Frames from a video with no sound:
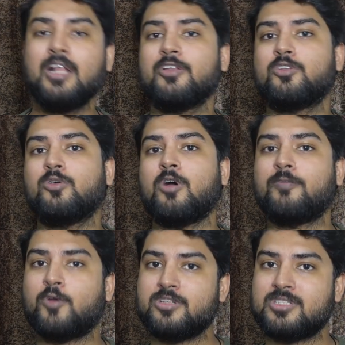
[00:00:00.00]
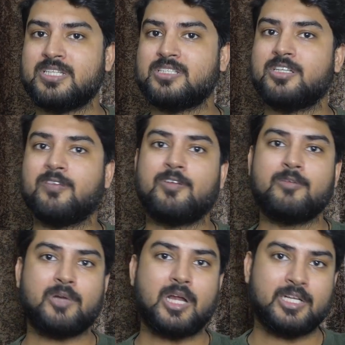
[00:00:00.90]
So of course, there's a
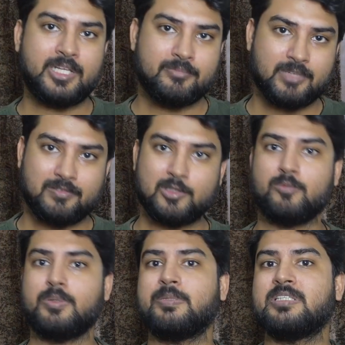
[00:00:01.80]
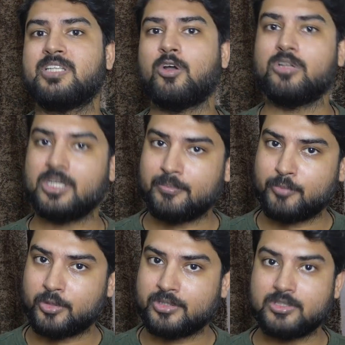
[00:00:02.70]
different priority. Even though people say all are
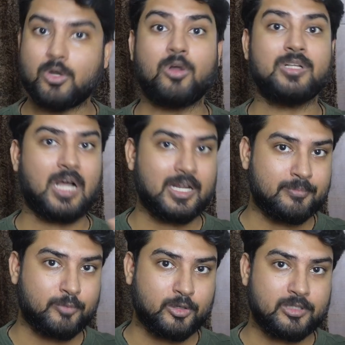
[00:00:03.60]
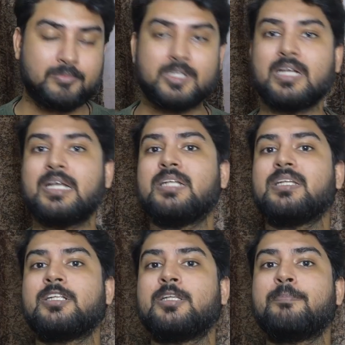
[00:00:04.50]
important, all are important, but again,
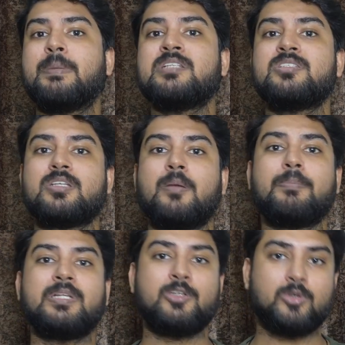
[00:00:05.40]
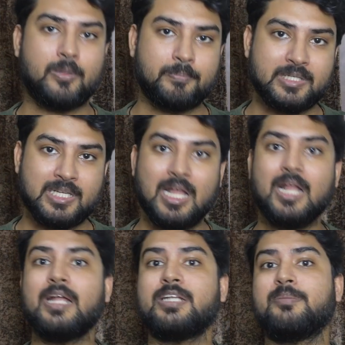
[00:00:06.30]
it depends company to company.
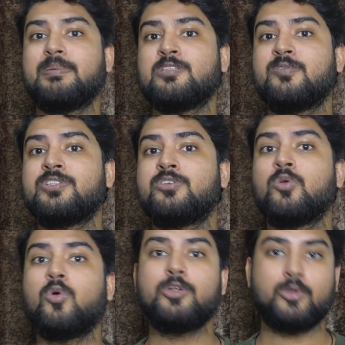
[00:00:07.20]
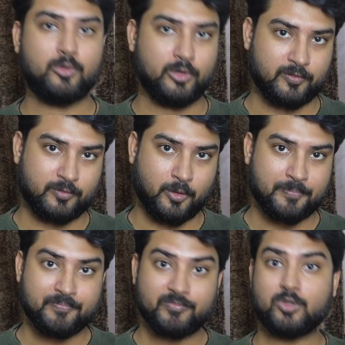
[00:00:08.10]
It depends which role you're going for.
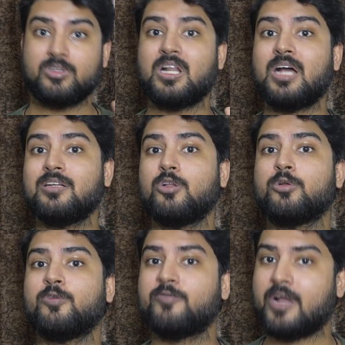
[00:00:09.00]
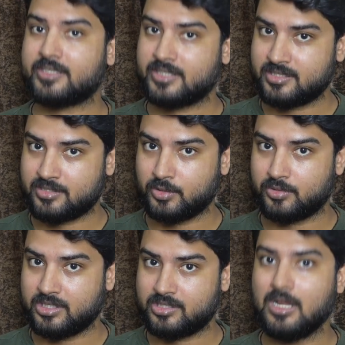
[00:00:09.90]
So there are a lot of factors to
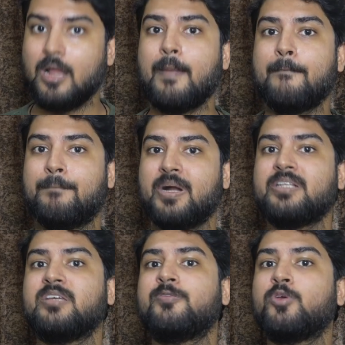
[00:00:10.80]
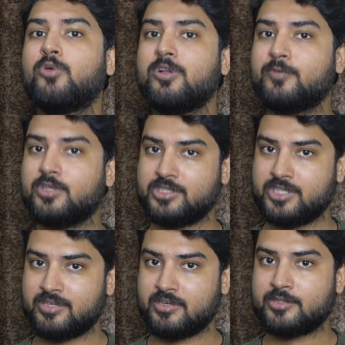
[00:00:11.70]
this. But if you're going for a
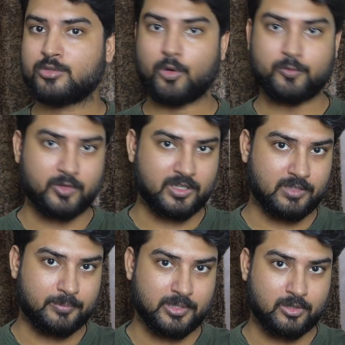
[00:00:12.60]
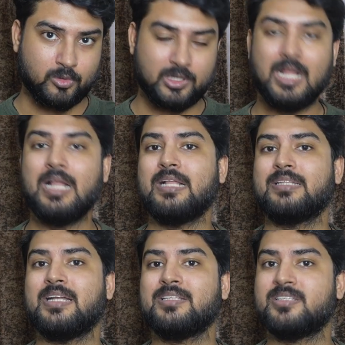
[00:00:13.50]
general software developer role,
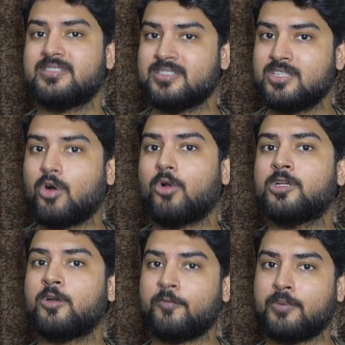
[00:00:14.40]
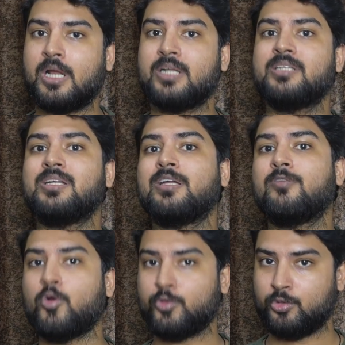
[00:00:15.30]
then this is the order of priority that I
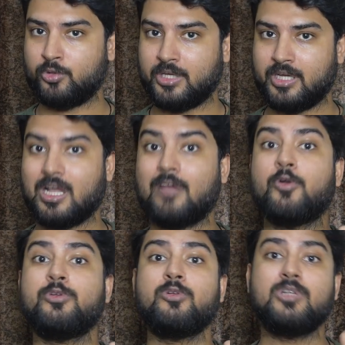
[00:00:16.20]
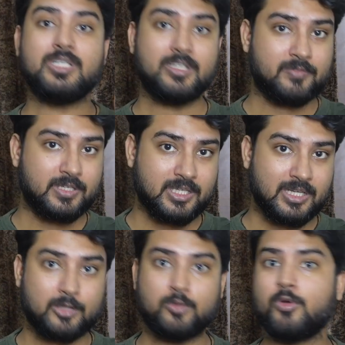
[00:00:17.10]
want you to take. I want you to learn everything.
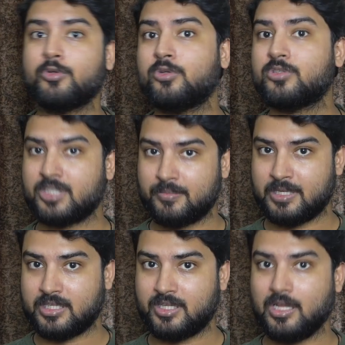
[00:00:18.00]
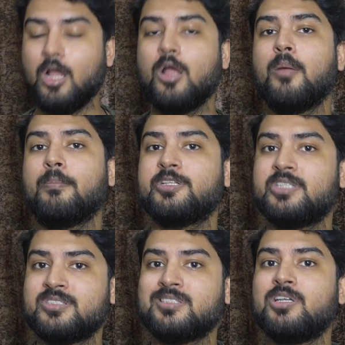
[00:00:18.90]
I don't want you to skip anything. But
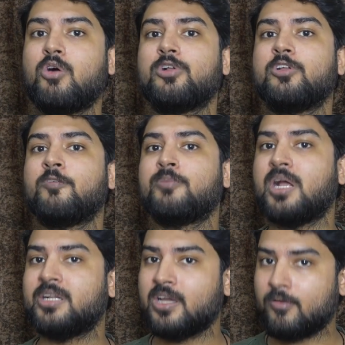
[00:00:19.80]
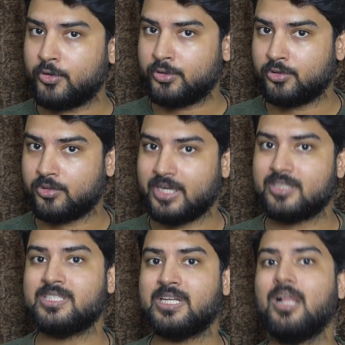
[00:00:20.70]
this is the order of priority I want you to take.
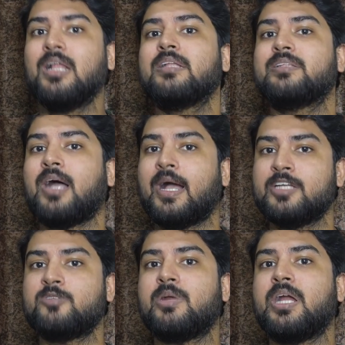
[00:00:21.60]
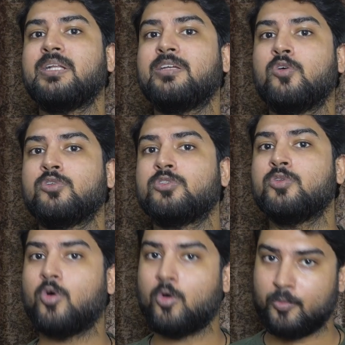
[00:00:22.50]
See, the highest priority goes to
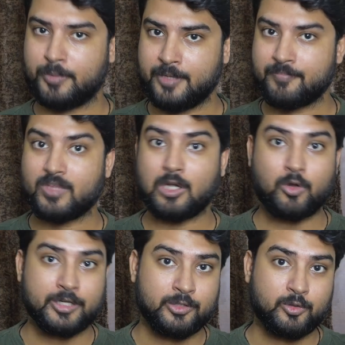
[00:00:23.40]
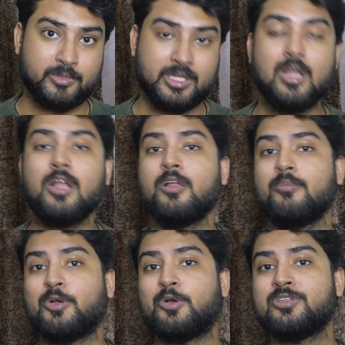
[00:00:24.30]
OOP, according to me,
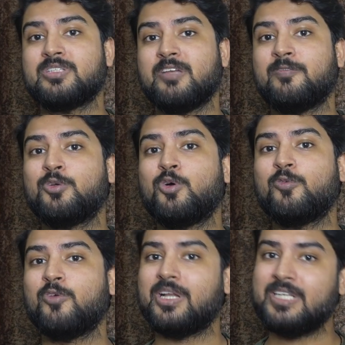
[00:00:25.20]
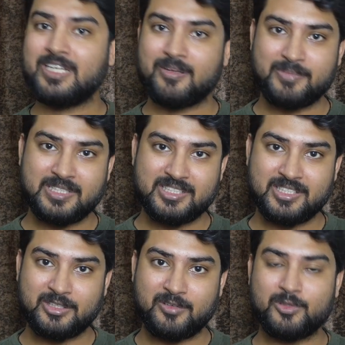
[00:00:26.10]
because if you go for any company's
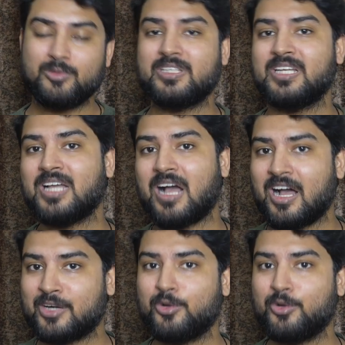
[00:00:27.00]
interview, they are